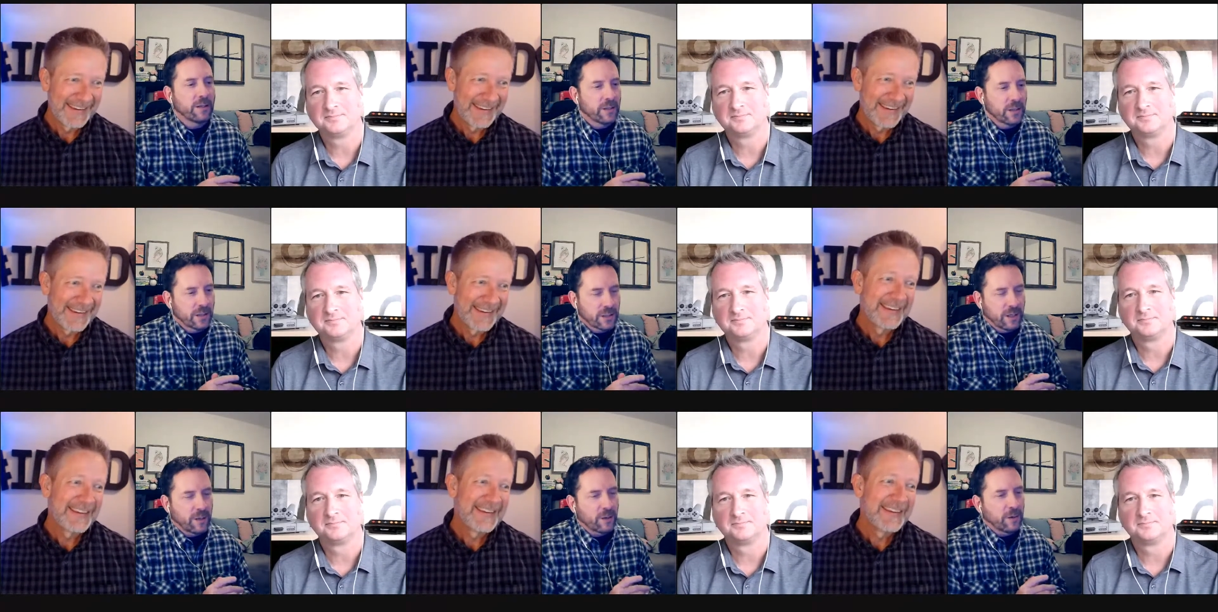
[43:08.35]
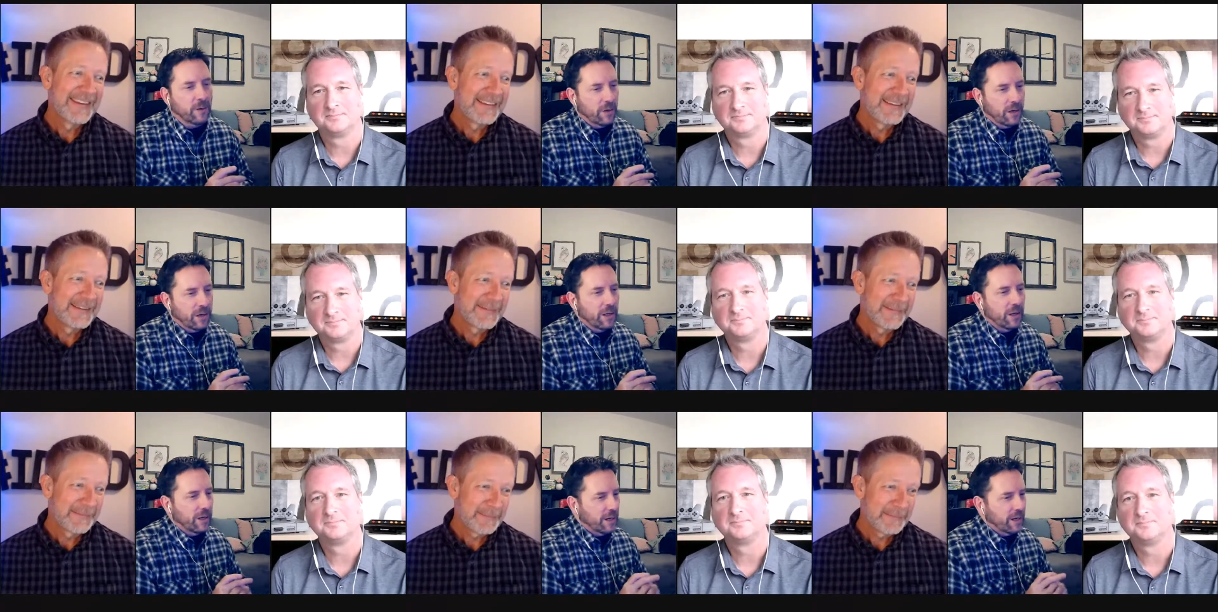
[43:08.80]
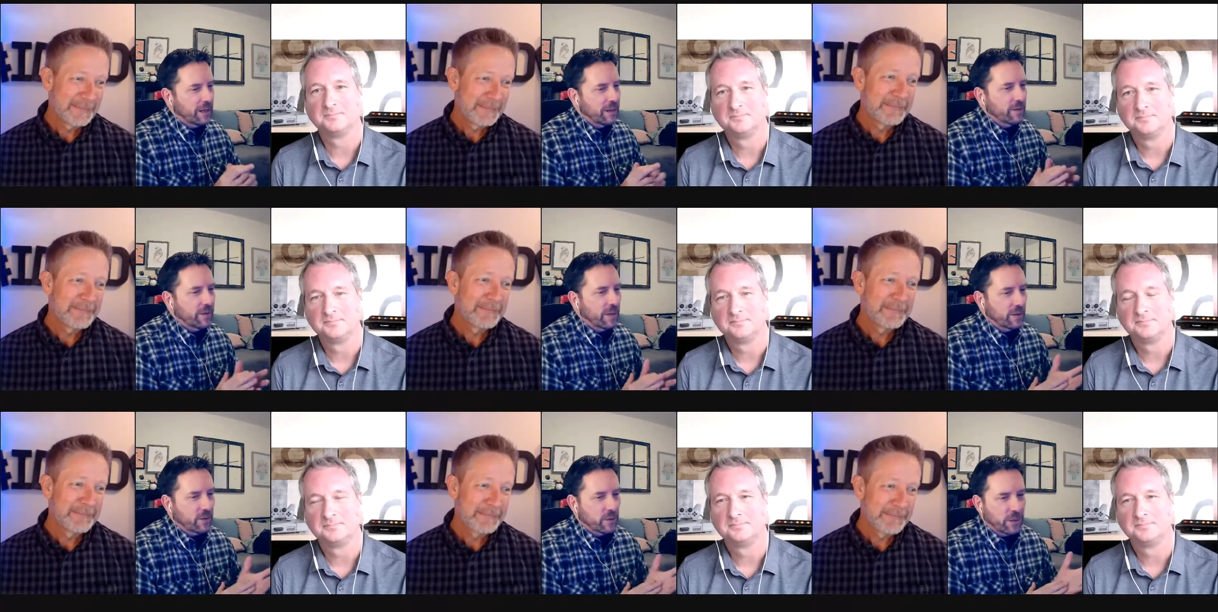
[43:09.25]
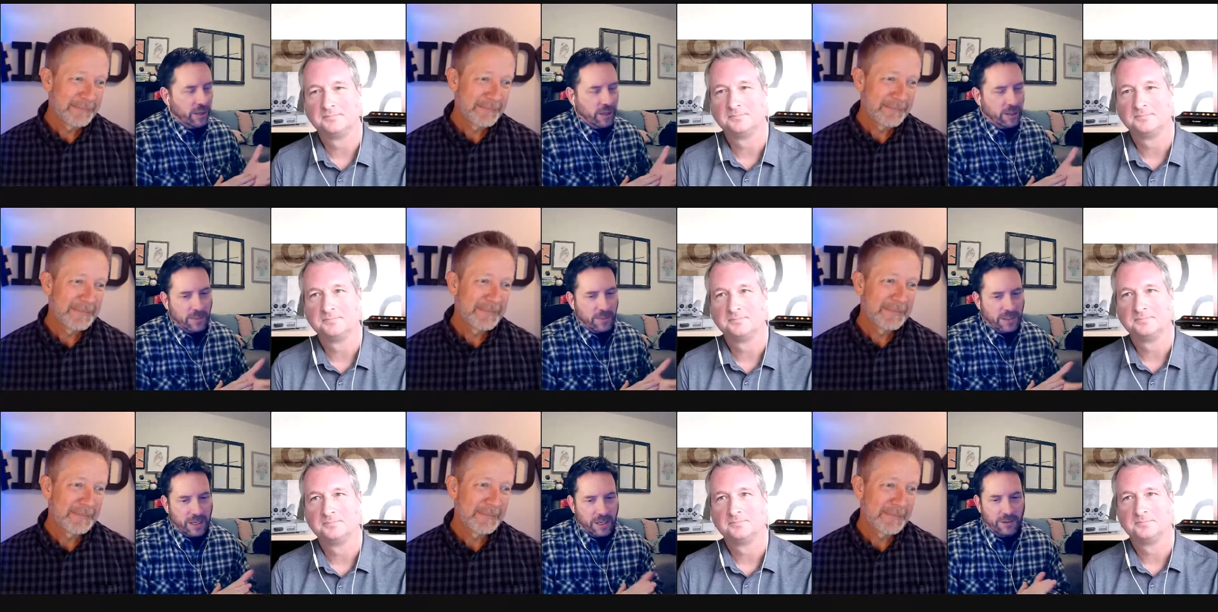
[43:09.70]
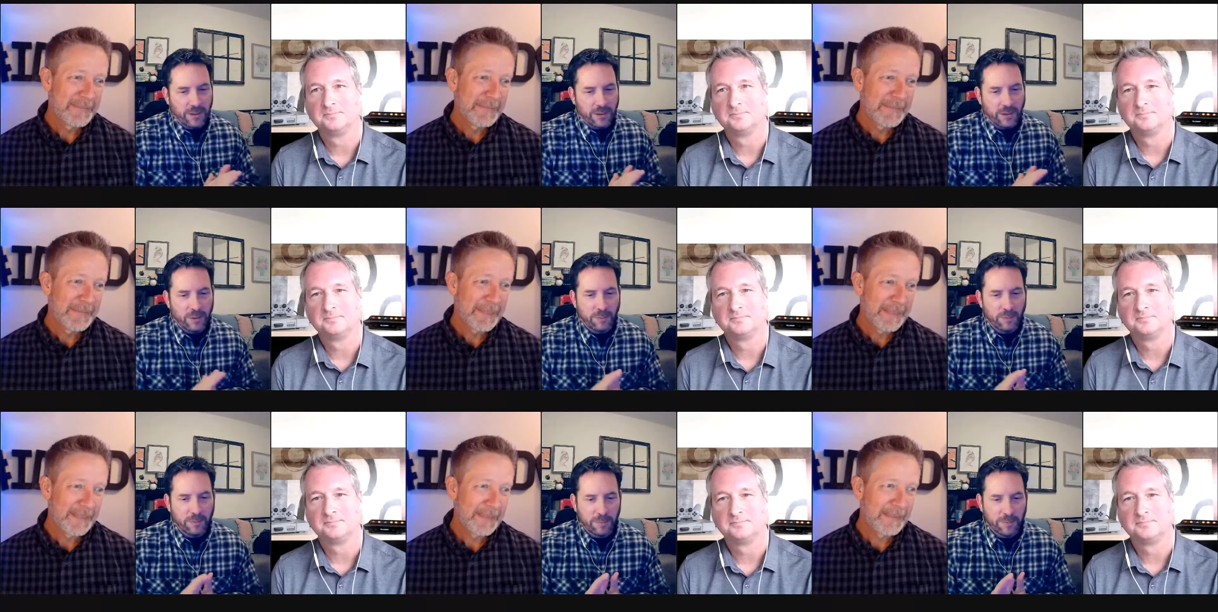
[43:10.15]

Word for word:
Speaker 1: So that's what it comes down to.